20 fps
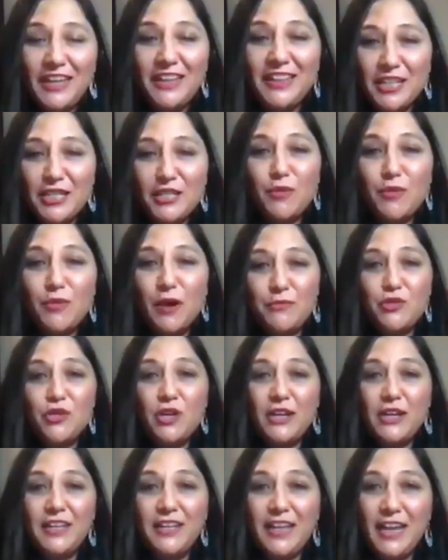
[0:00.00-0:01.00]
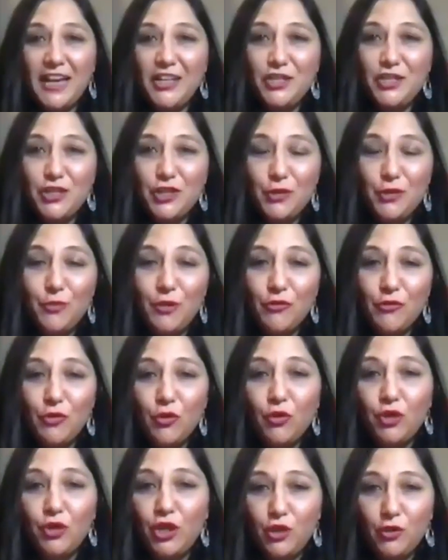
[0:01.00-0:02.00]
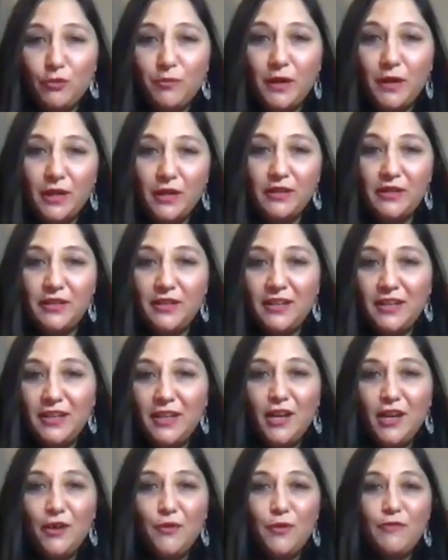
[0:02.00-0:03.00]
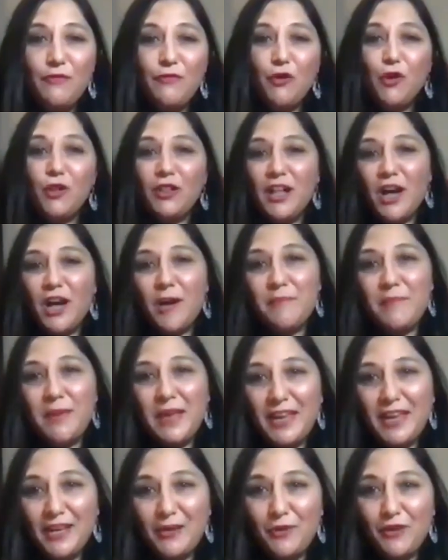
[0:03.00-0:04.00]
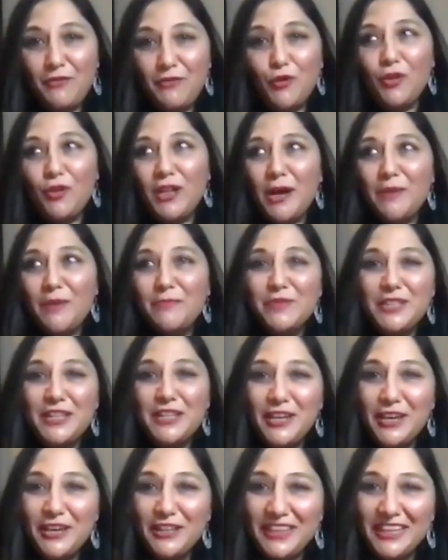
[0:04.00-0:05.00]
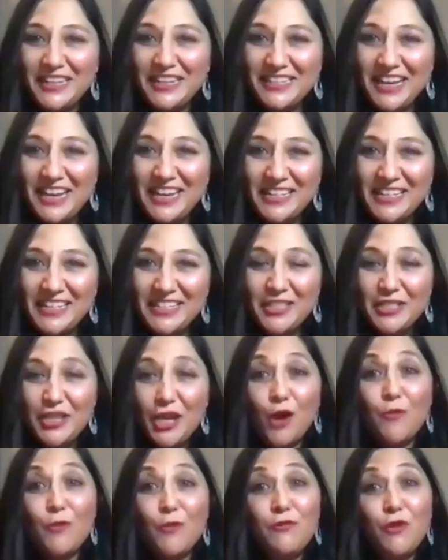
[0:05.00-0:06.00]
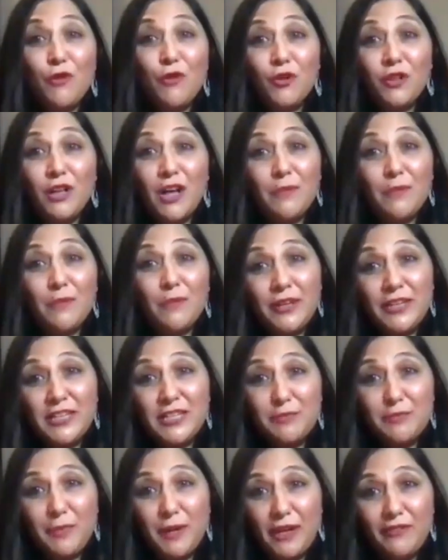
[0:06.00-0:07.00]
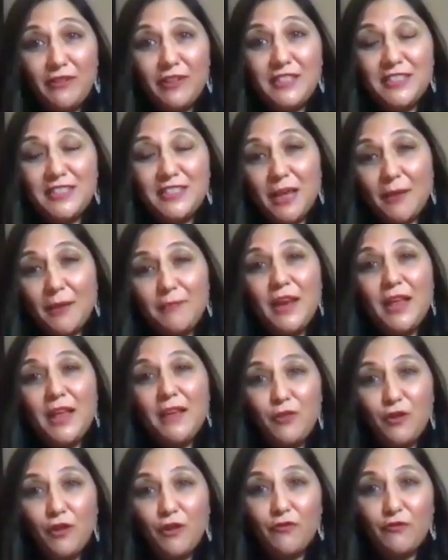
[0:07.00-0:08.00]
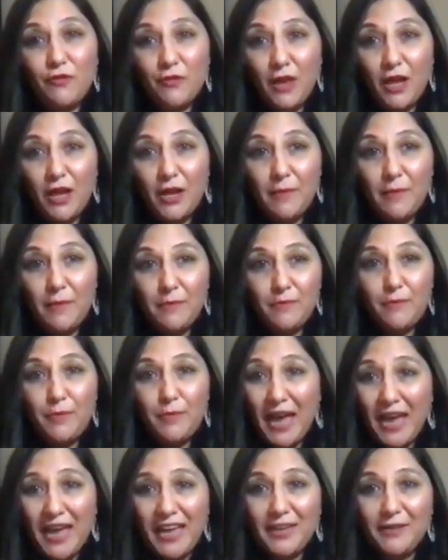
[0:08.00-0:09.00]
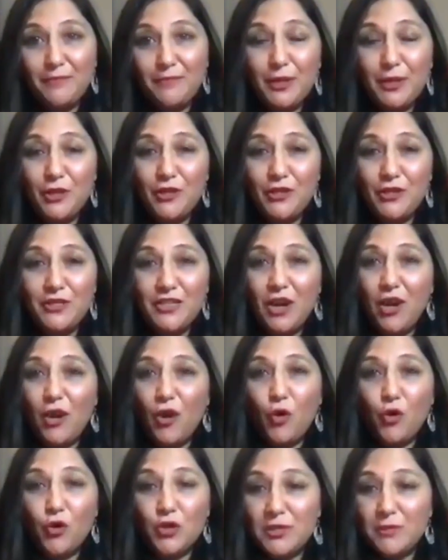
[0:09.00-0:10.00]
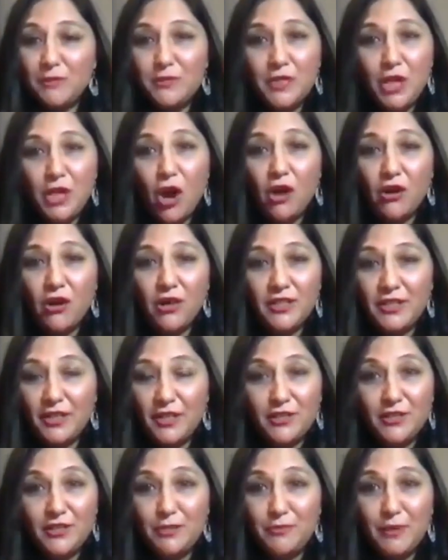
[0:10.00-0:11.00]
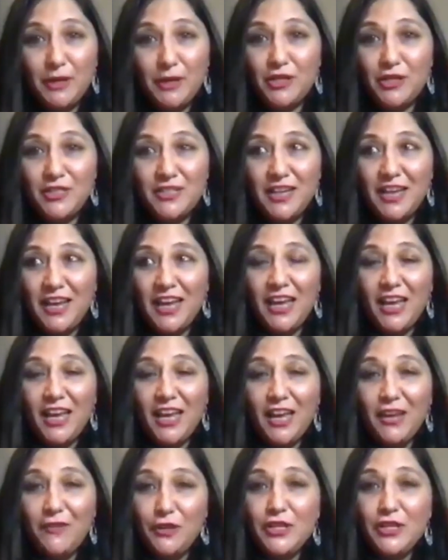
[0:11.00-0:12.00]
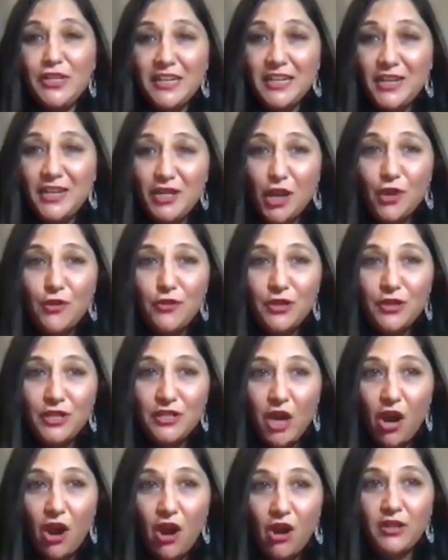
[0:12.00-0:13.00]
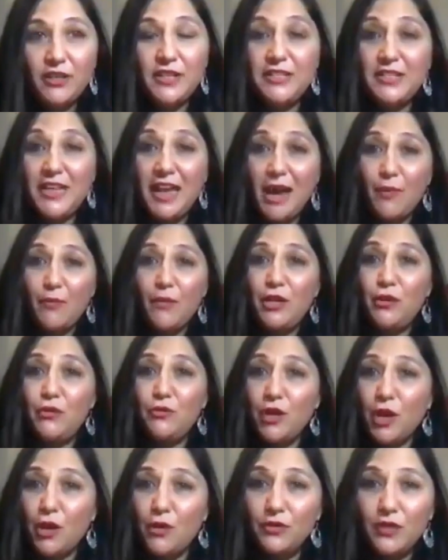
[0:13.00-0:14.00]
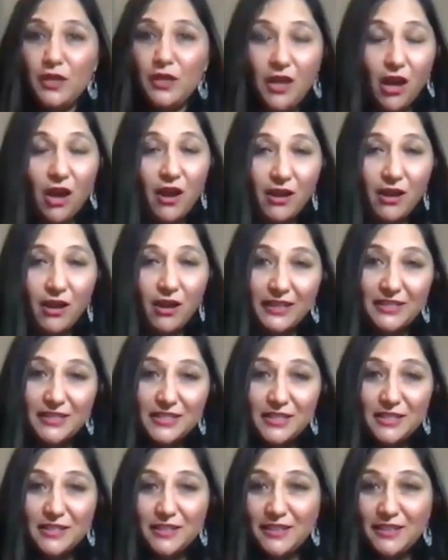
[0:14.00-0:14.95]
That's what I'm trying to get to. We're all human. We've all come to learn these lessons. We've all come to experience some level of pain, or some darkness, because if you didn't know the darkness, how will you know the light?